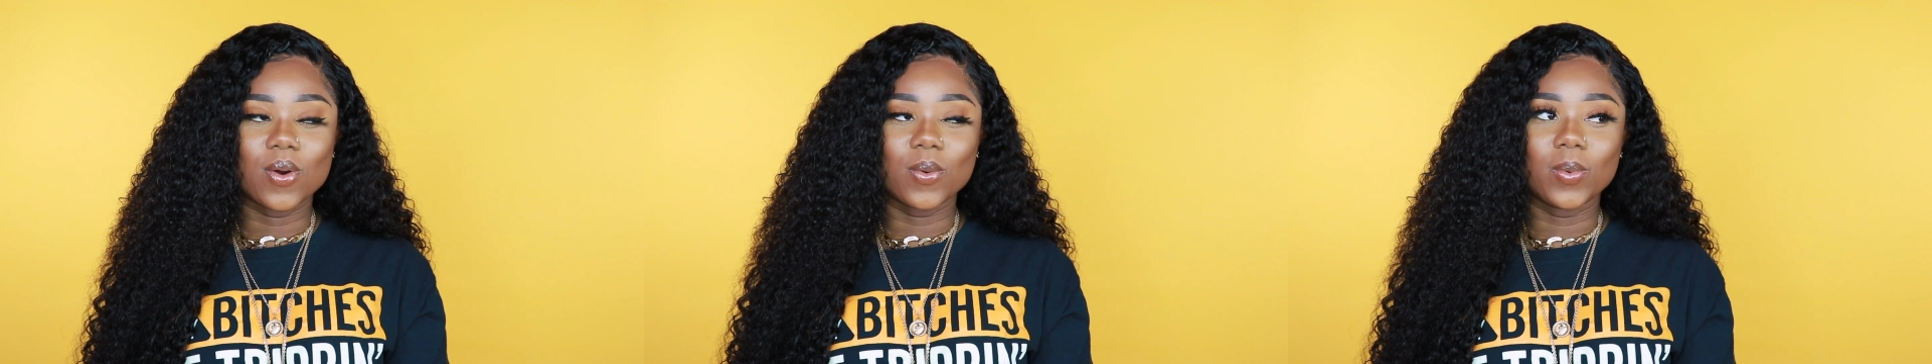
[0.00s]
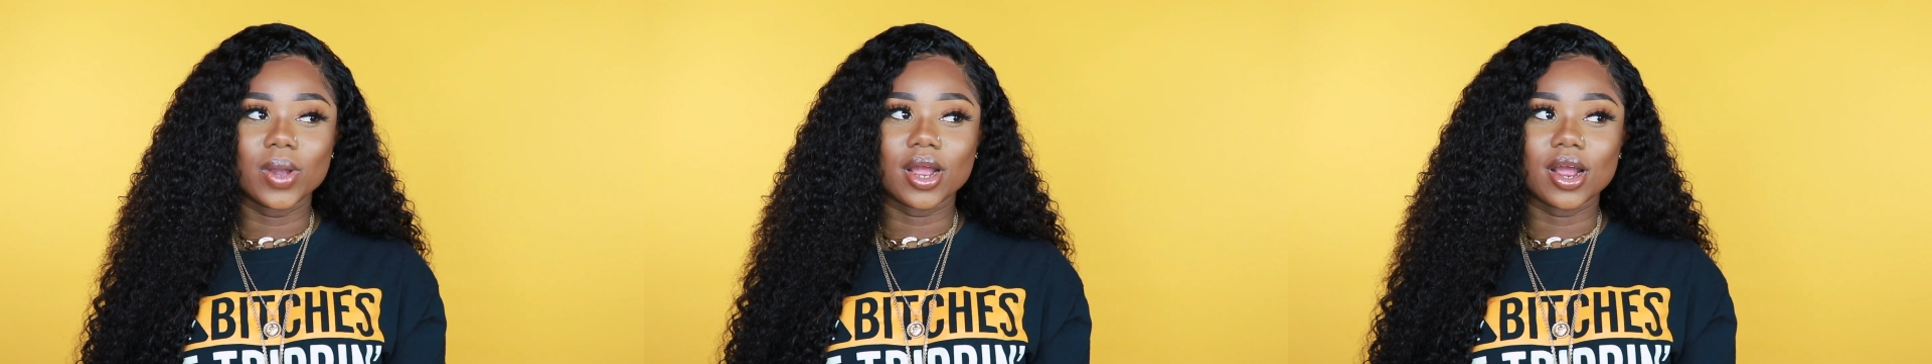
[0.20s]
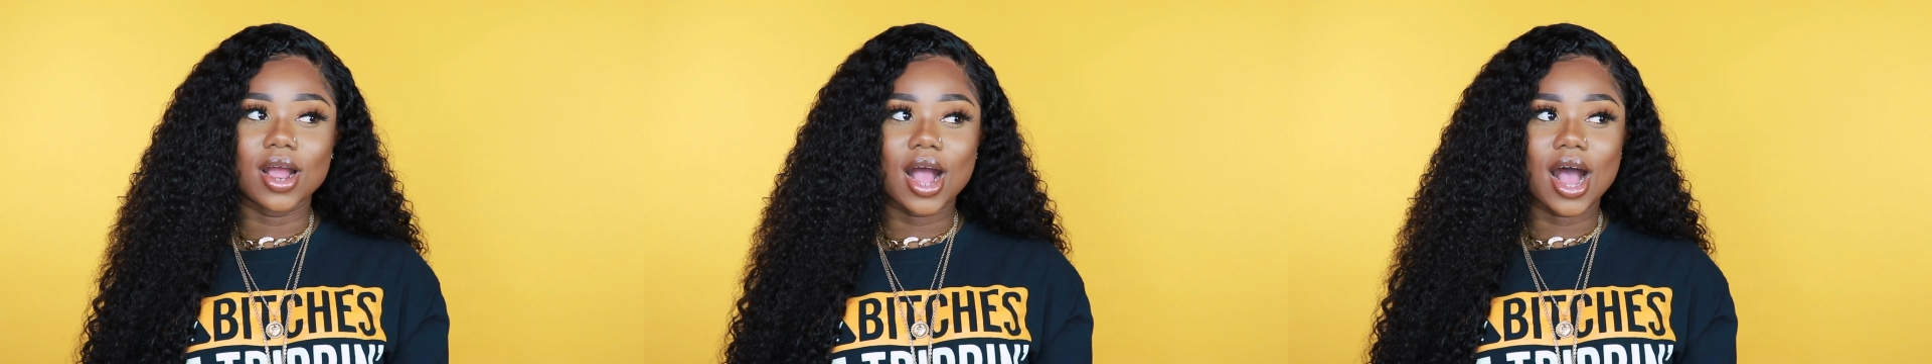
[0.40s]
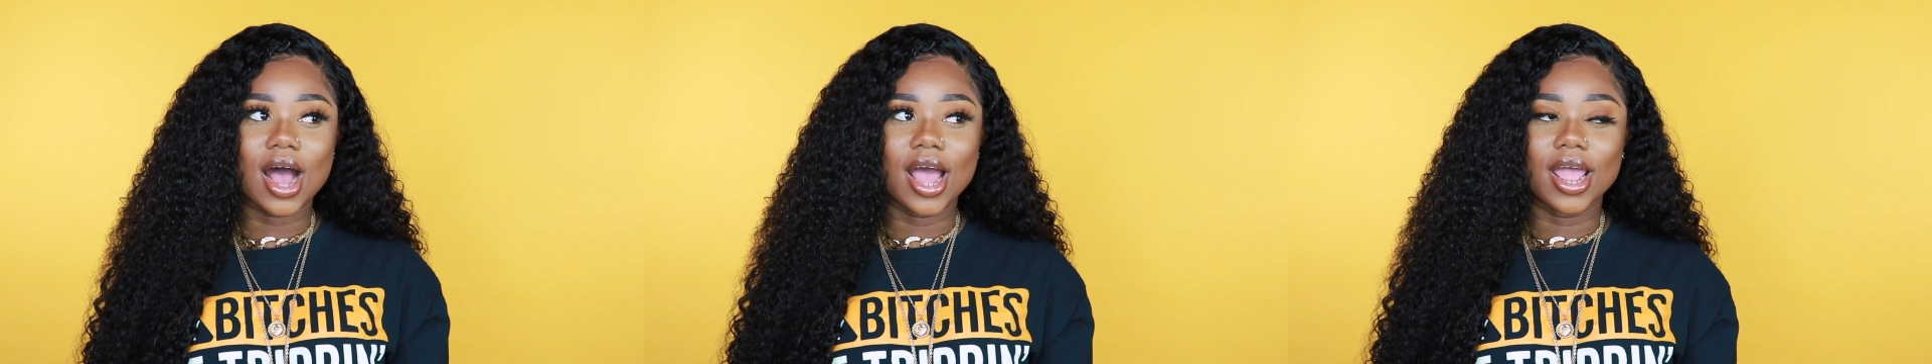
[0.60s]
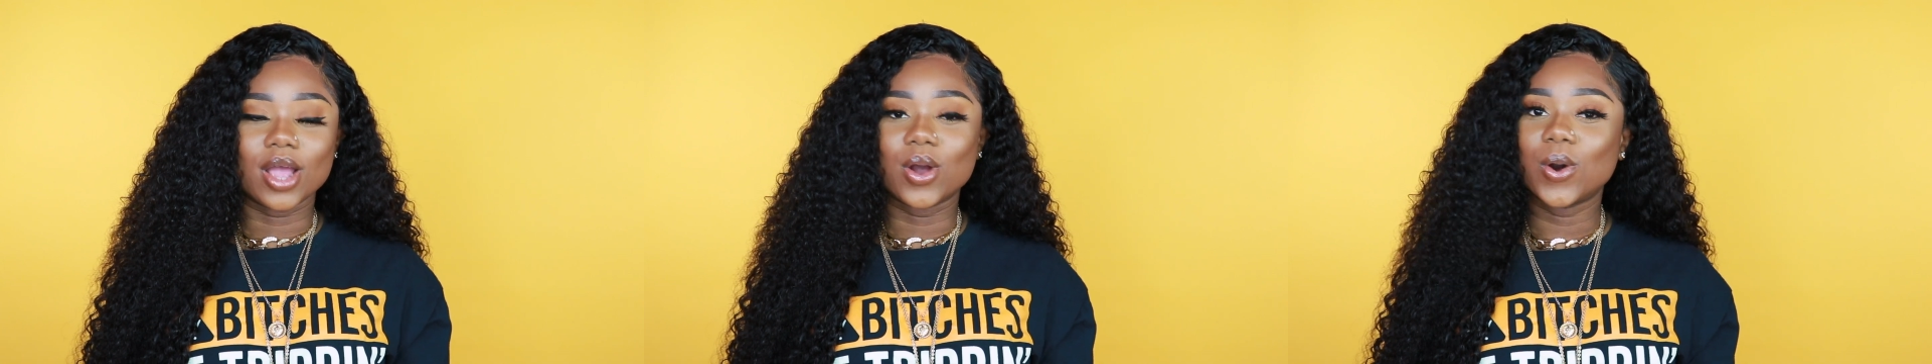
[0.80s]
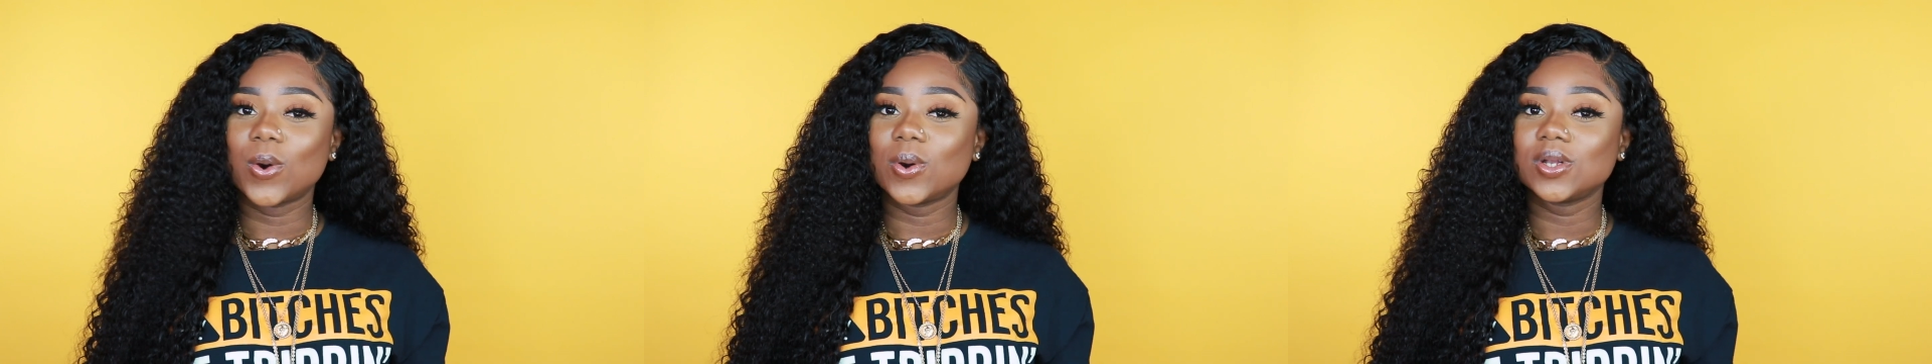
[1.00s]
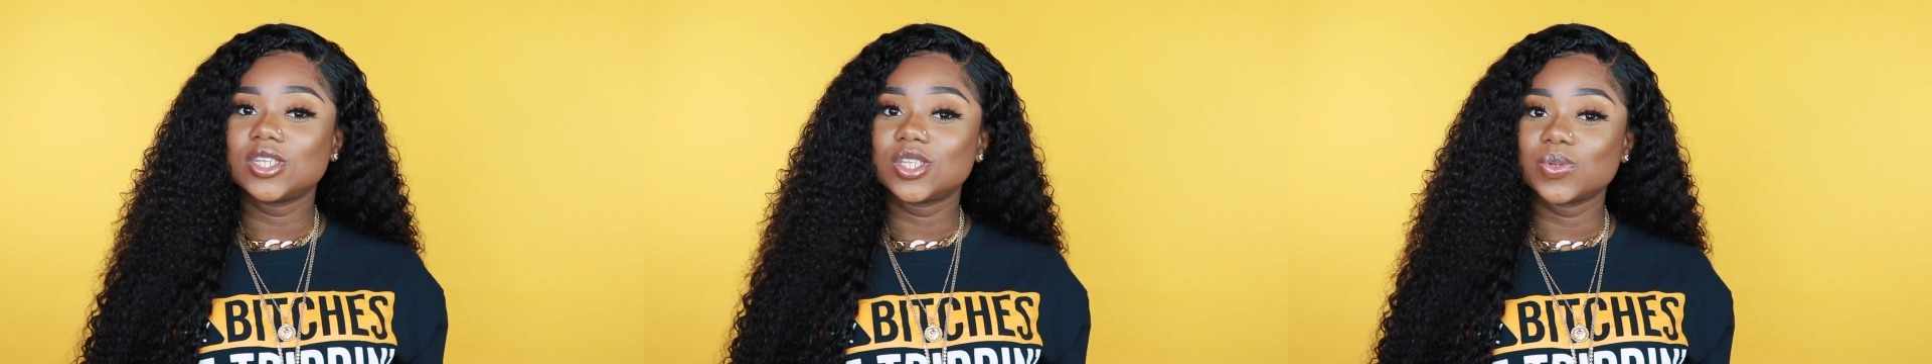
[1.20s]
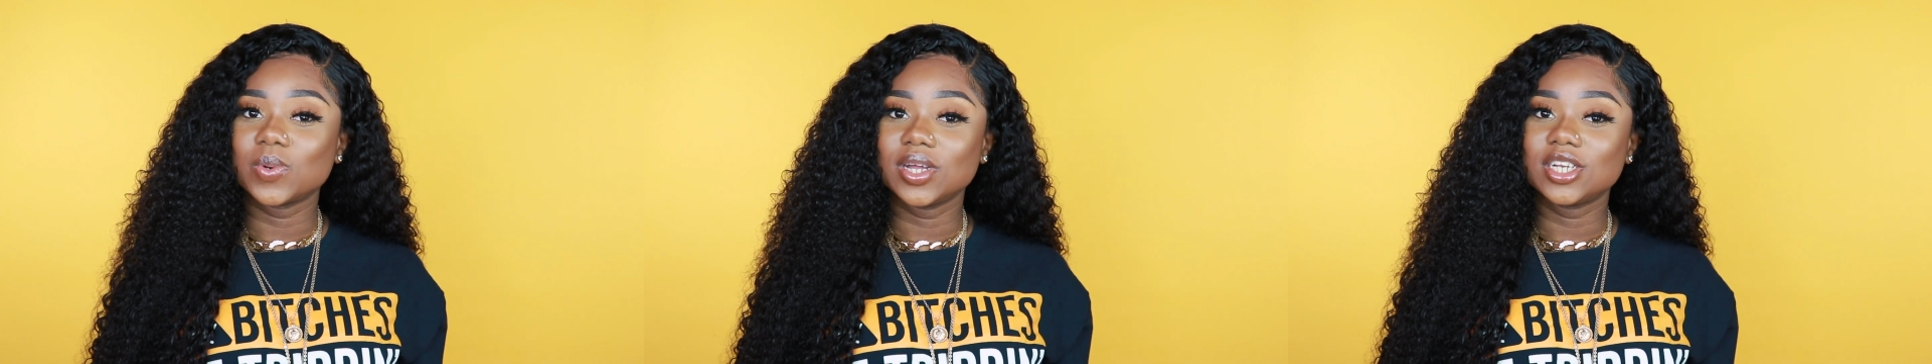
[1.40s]
where I code
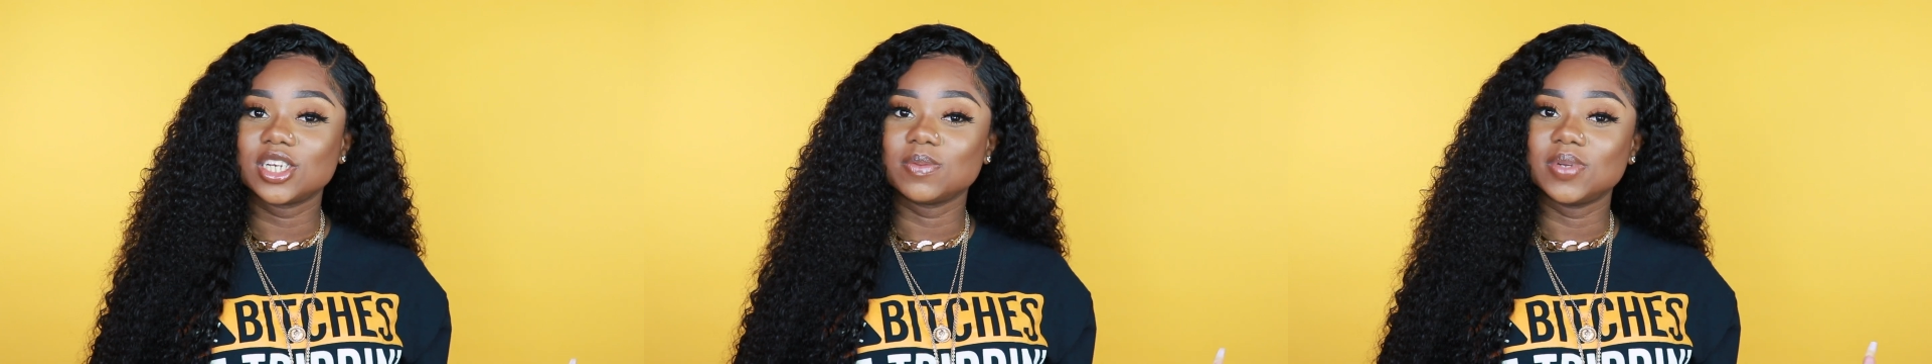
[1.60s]
switch